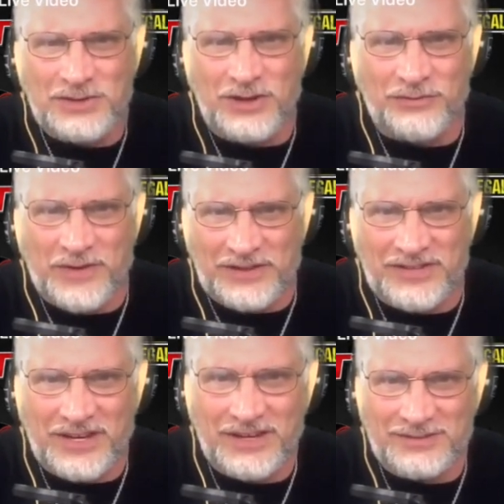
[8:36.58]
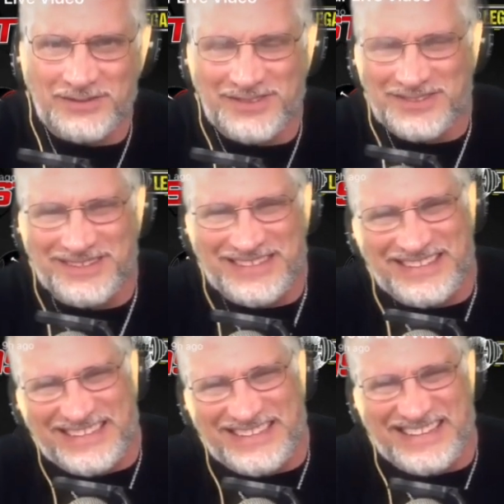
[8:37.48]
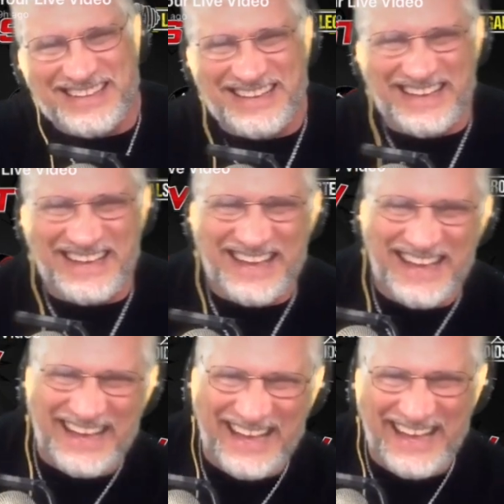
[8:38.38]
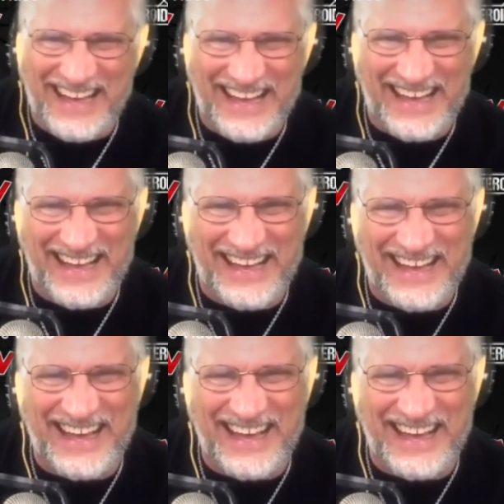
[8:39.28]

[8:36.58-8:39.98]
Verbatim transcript: We're all friends here. Yeah. Nothing